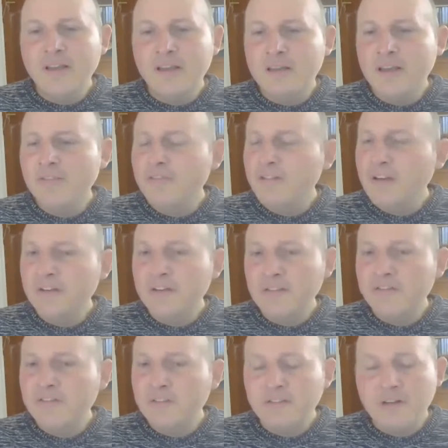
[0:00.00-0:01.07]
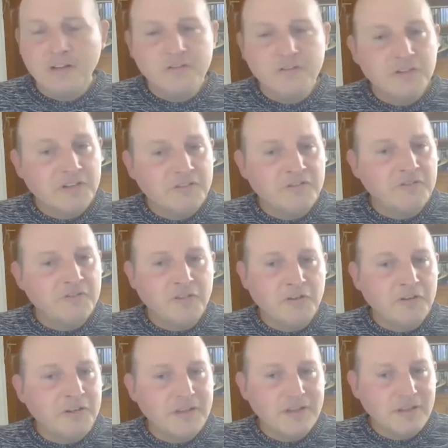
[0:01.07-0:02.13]
definitely different strokes for different
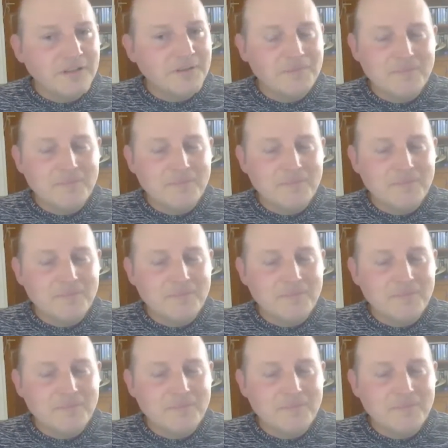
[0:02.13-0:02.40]
folks.